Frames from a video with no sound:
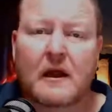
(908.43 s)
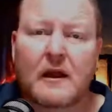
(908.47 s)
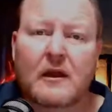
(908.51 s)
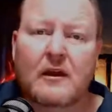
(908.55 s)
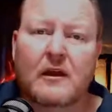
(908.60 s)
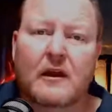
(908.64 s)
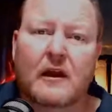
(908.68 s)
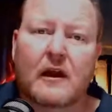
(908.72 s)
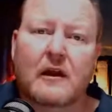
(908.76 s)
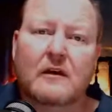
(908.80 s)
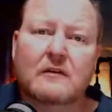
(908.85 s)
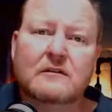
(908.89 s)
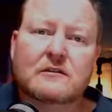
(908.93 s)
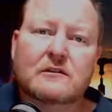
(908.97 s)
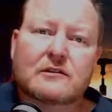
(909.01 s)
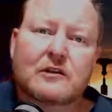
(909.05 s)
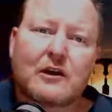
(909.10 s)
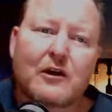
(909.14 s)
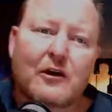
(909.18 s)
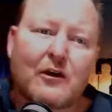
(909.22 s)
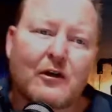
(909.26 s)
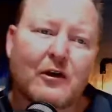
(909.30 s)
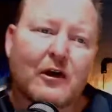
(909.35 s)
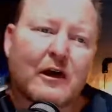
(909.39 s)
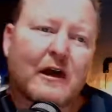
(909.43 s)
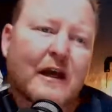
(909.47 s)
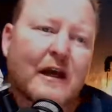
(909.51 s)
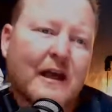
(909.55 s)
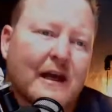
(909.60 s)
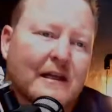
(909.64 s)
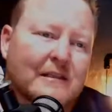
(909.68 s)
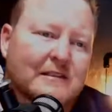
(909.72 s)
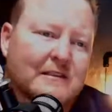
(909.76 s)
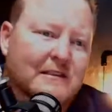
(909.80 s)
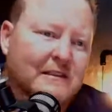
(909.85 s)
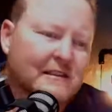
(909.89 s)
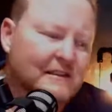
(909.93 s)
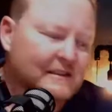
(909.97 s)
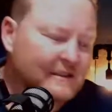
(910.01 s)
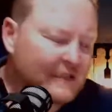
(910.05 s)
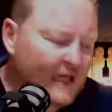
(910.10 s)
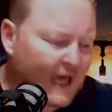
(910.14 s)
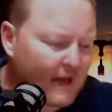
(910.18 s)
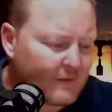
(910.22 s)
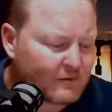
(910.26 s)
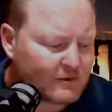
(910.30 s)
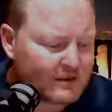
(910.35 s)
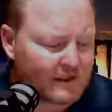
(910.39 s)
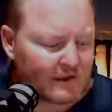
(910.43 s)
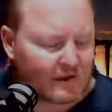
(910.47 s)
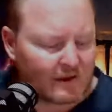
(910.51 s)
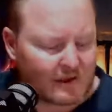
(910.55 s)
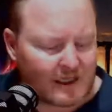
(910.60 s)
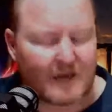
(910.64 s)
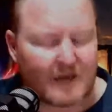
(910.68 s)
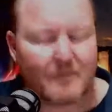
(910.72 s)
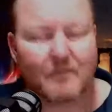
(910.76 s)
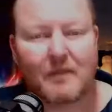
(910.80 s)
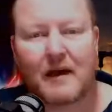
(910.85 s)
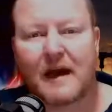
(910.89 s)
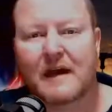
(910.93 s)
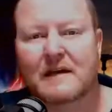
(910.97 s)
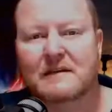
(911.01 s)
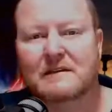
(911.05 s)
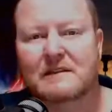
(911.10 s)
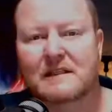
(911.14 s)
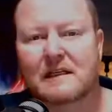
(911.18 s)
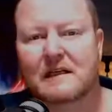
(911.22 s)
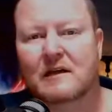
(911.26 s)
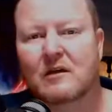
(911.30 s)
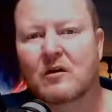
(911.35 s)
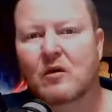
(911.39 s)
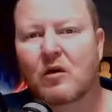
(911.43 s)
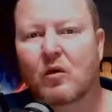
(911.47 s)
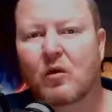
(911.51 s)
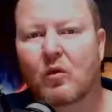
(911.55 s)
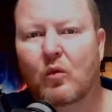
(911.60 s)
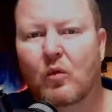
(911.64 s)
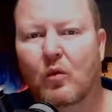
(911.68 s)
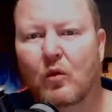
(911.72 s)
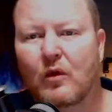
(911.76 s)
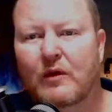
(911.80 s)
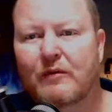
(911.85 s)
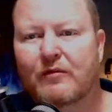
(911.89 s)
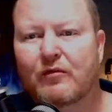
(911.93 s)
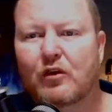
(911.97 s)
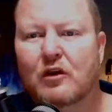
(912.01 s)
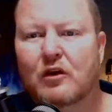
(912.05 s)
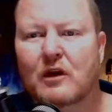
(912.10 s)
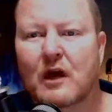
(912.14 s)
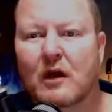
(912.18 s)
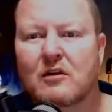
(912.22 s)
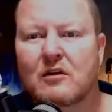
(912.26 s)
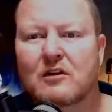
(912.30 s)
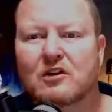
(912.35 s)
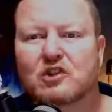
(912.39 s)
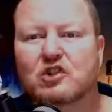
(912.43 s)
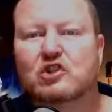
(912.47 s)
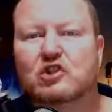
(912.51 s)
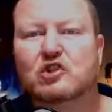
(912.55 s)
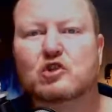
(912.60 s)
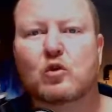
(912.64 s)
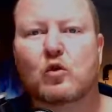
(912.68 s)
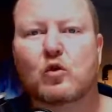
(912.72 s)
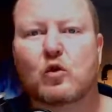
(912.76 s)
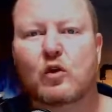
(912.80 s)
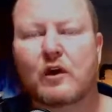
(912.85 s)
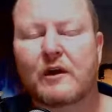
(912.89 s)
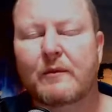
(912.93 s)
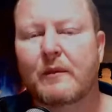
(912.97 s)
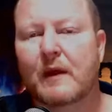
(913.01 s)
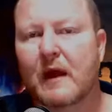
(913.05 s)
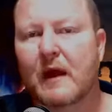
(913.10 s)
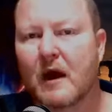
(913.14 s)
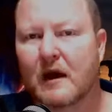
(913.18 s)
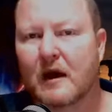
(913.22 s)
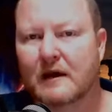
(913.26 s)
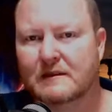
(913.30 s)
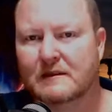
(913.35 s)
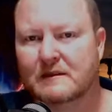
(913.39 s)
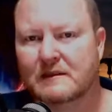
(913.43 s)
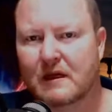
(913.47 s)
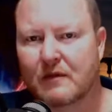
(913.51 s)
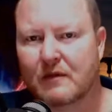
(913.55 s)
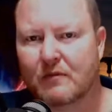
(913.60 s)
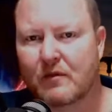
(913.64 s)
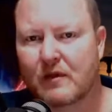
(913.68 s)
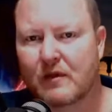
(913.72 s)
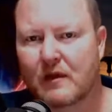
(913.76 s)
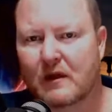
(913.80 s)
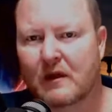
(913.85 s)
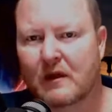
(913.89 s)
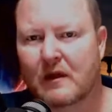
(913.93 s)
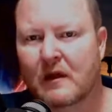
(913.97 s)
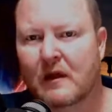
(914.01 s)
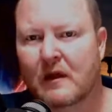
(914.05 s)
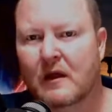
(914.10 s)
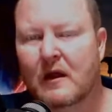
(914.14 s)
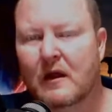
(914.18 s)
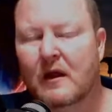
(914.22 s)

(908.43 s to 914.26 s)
You know, so it's just absolutely amazing if you know the story behind something.